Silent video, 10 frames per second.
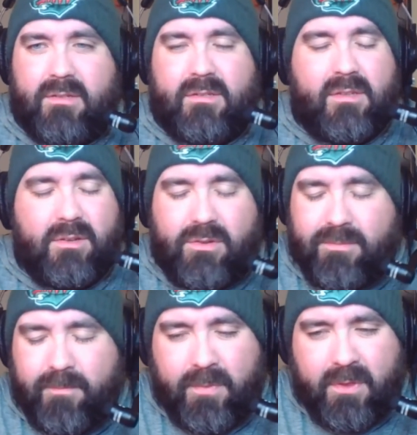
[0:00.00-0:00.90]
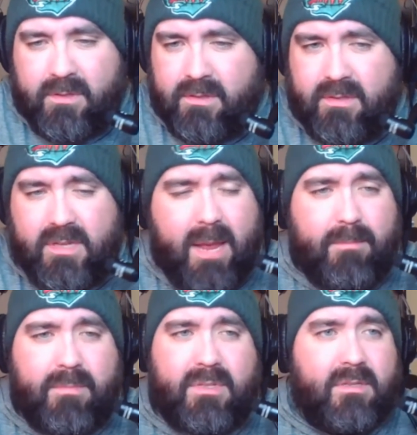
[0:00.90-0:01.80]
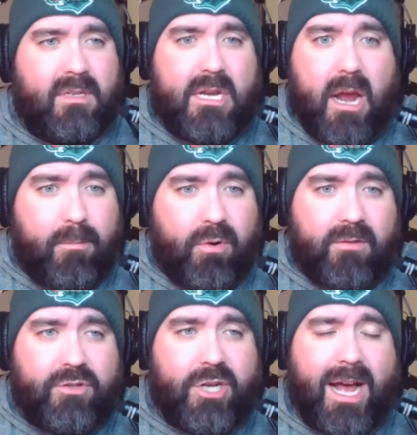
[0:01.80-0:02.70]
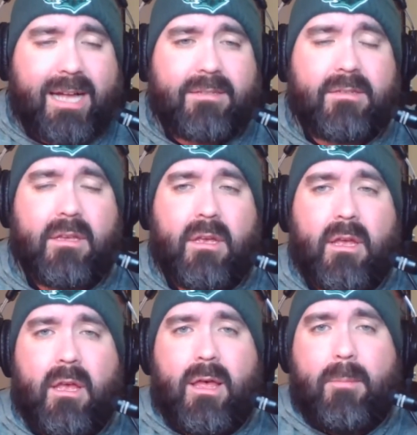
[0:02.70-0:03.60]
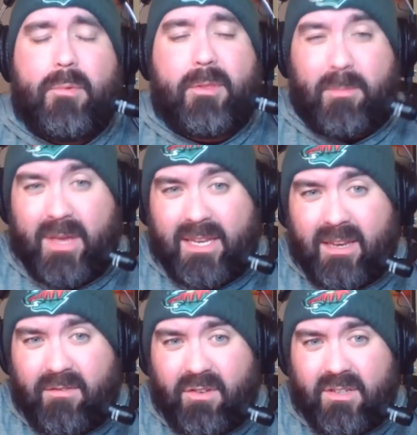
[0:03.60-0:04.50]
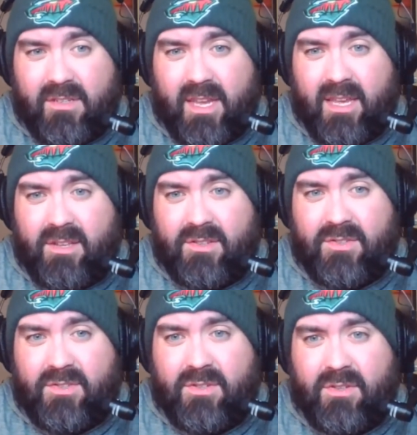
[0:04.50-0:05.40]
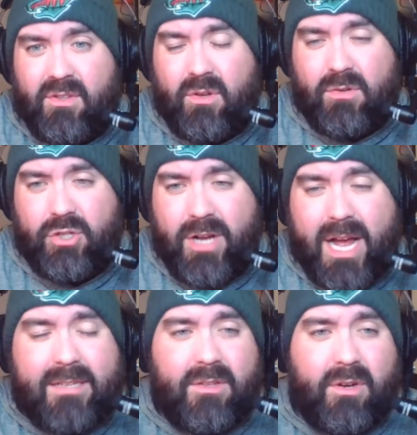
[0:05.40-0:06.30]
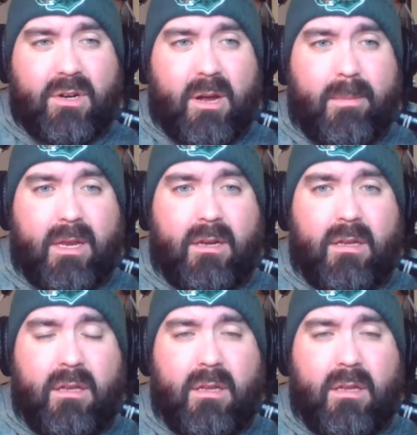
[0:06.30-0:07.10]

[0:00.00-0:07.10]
Still same number of shots, but the big difference is those shots that are coming